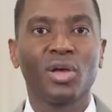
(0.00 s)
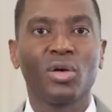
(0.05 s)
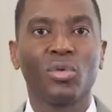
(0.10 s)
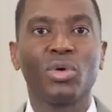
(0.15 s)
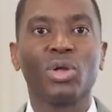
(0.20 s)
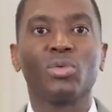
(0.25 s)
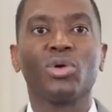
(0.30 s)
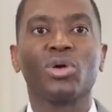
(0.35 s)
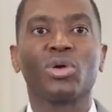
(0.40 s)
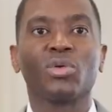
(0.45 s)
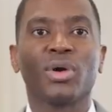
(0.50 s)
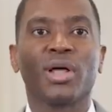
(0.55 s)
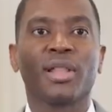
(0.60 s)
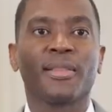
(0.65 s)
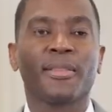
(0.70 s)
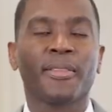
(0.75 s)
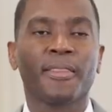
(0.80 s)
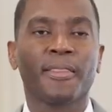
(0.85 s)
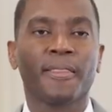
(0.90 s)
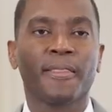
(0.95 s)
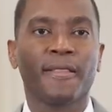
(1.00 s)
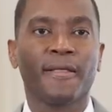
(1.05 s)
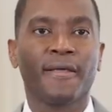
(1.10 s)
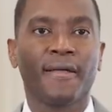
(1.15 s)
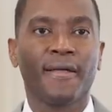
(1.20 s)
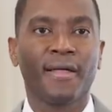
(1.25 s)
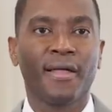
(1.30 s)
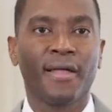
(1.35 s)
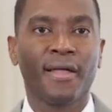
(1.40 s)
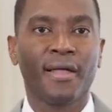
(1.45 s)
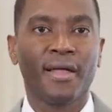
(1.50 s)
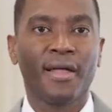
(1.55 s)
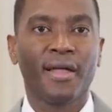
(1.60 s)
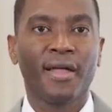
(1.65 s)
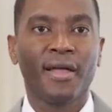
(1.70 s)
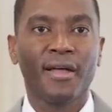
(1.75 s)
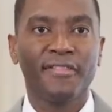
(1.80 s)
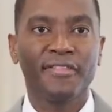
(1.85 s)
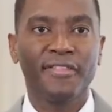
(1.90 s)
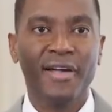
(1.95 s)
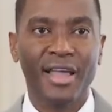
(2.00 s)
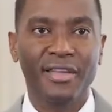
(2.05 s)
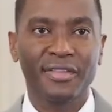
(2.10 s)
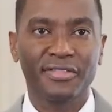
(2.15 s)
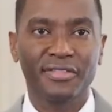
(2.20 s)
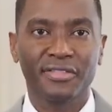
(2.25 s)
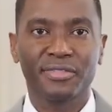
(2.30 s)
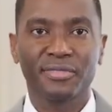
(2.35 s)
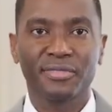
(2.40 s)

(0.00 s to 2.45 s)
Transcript: will work well. Five,